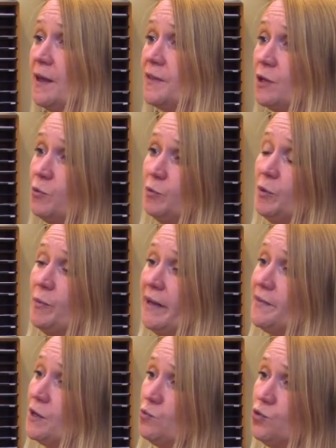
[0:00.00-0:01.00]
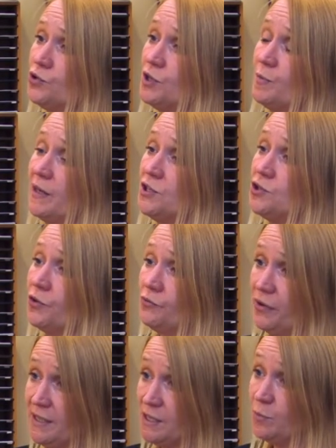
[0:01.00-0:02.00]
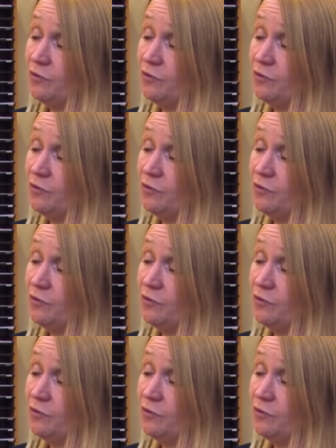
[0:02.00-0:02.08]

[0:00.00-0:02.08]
they will be paying their water based on the rateable